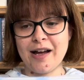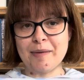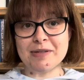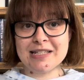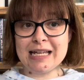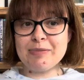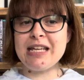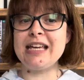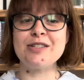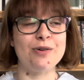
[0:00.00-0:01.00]
sleep
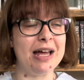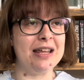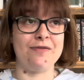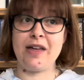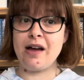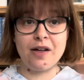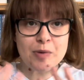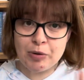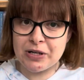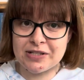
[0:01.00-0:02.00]
teas or any of their other
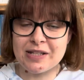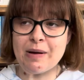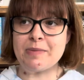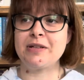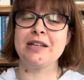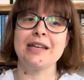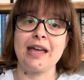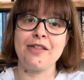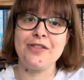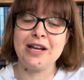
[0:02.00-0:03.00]
products on the website, you can
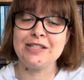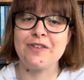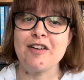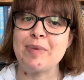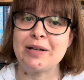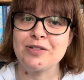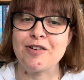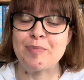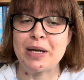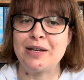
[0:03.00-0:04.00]
get £35
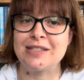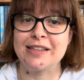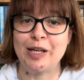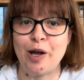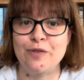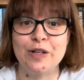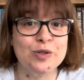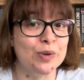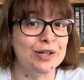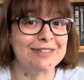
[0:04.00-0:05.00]
off by using the code
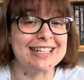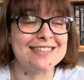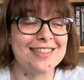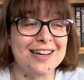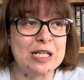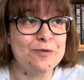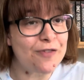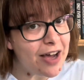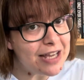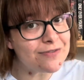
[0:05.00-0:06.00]

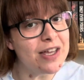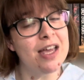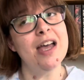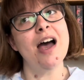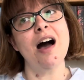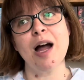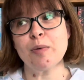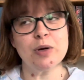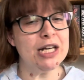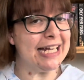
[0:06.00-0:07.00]
VictoriaReads35. I
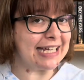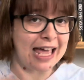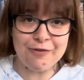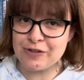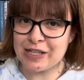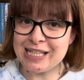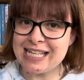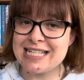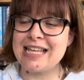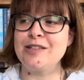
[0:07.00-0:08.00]
will link everything you
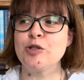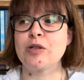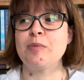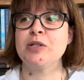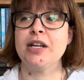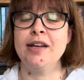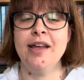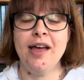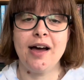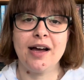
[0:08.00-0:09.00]
need in the description,
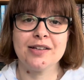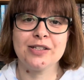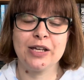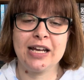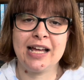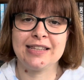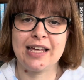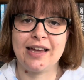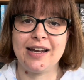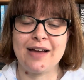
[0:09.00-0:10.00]
so you can head
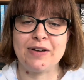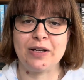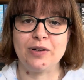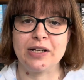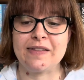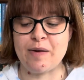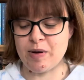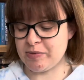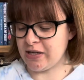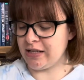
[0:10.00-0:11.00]
there and have a little look at their
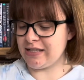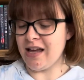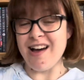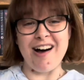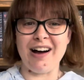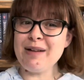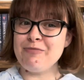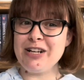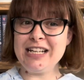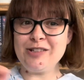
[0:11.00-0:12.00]
website. I'm
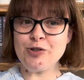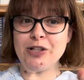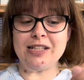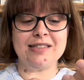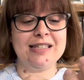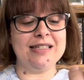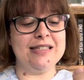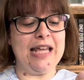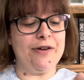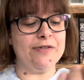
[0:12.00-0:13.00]
really enjoying this. This is
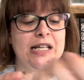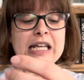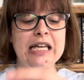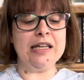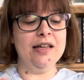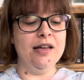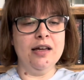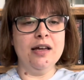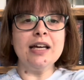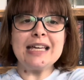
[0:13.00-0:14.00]
definitely
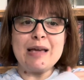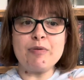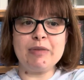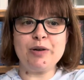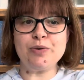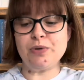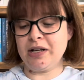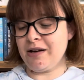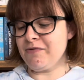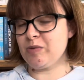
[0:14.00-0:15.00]
keeping me cool and
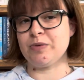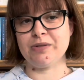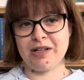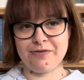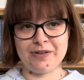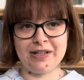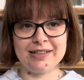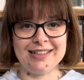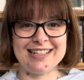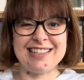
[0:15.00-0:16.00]
comfortable, and I feel
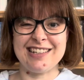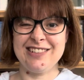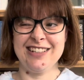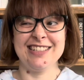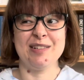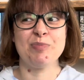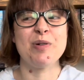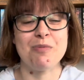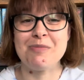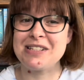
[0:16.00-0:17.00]
like I said, you guys are going to
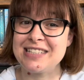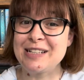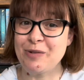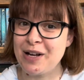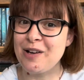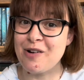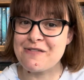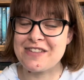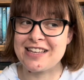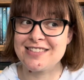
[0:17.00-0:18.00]
probably see quite a lot
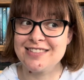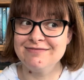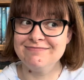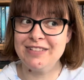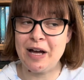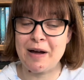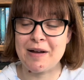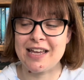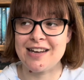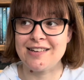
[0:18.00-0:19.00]
of this
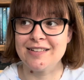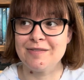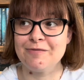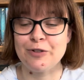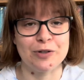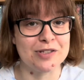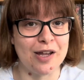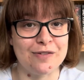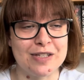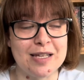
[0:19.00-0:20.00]
in vlogs
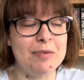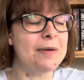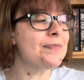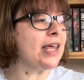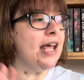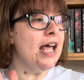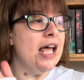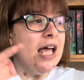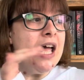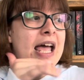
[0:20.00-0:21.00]
over the summer.
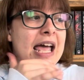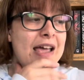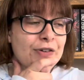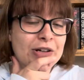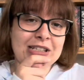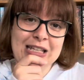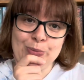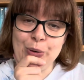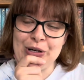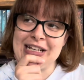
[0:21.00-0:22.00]
If you got to this
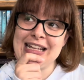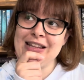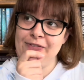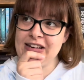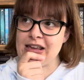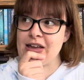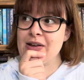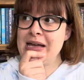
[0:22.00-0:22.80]
point in the video,